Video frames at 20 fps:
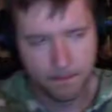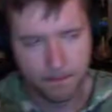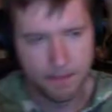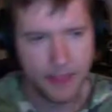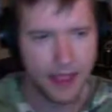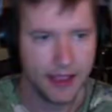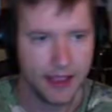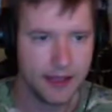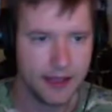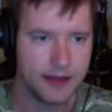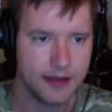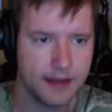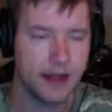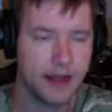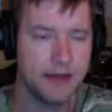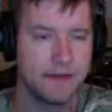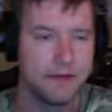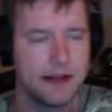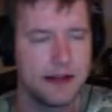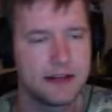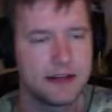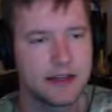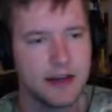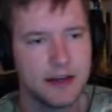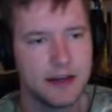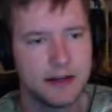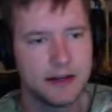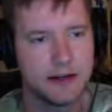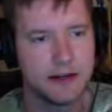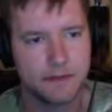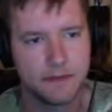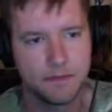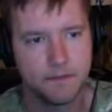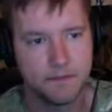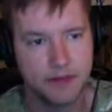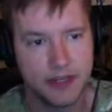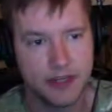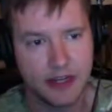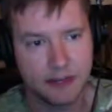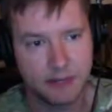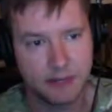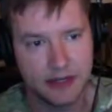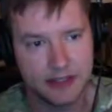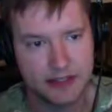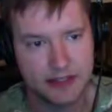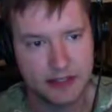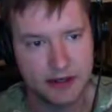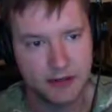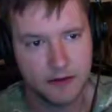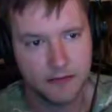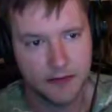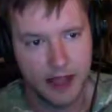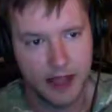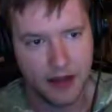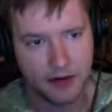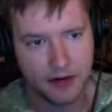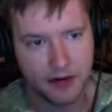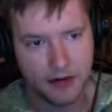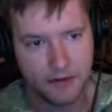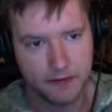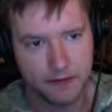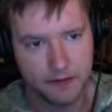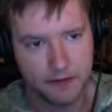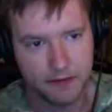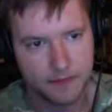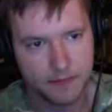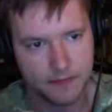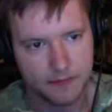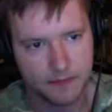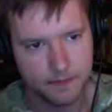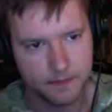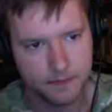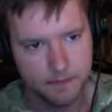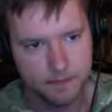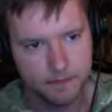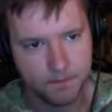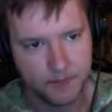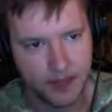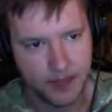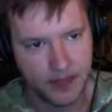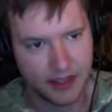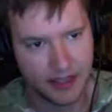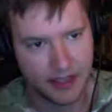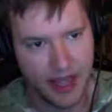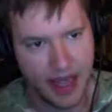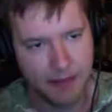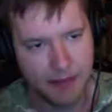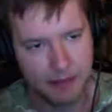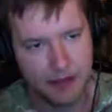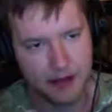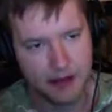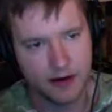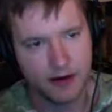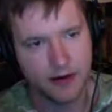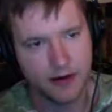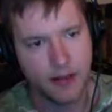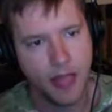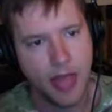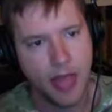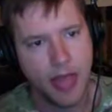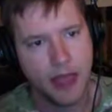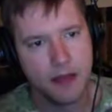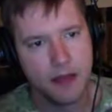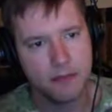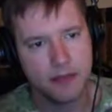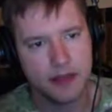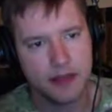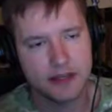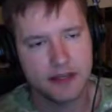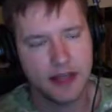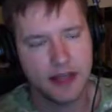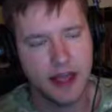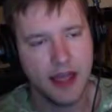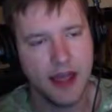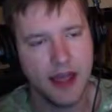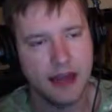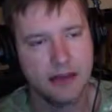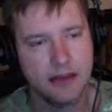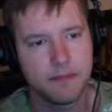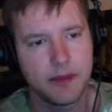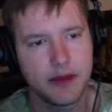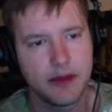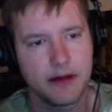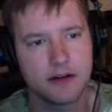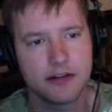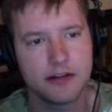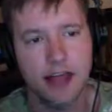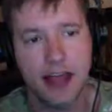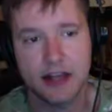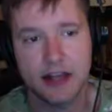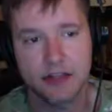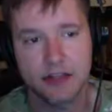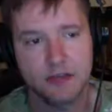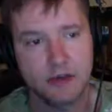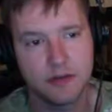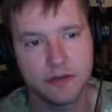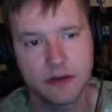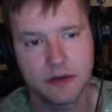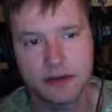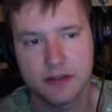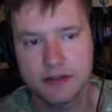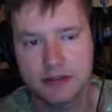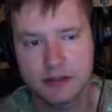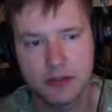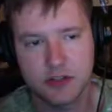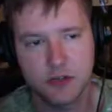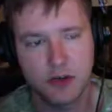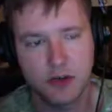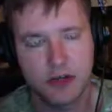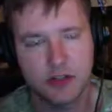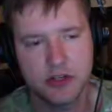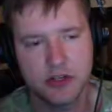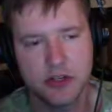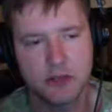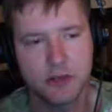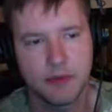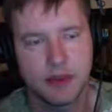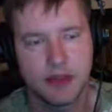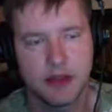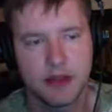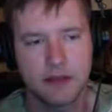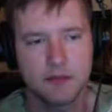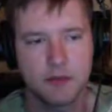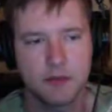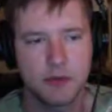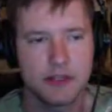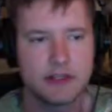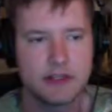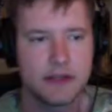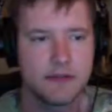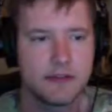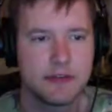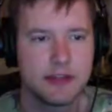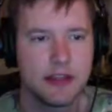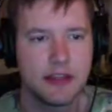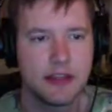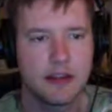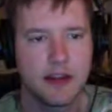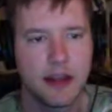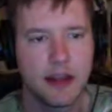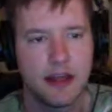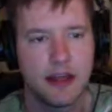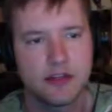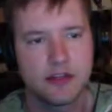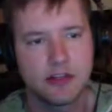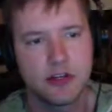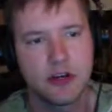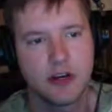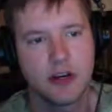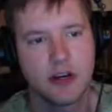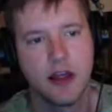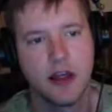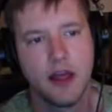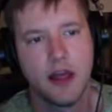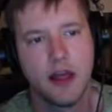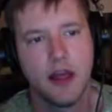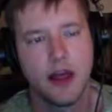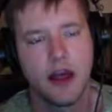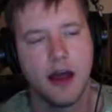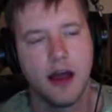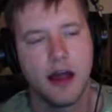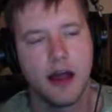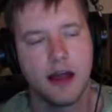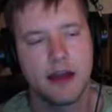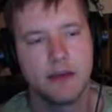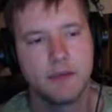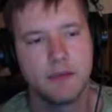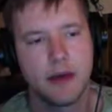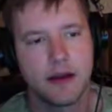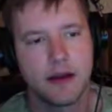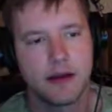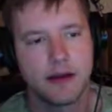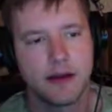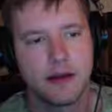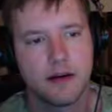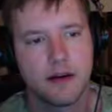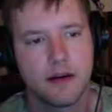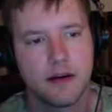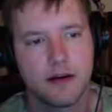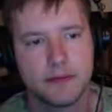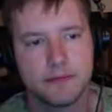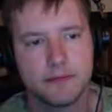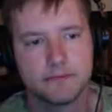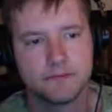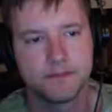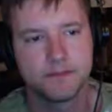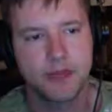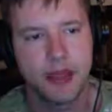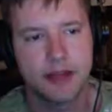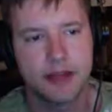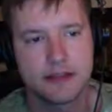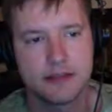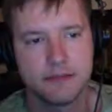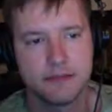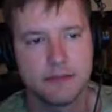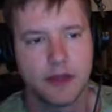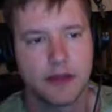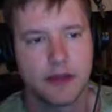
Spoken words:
And I've had to kind of dig myself out of a gap here because I had a better tax refund situation at the beginning of 2017 than I had this year. I had a better, I had some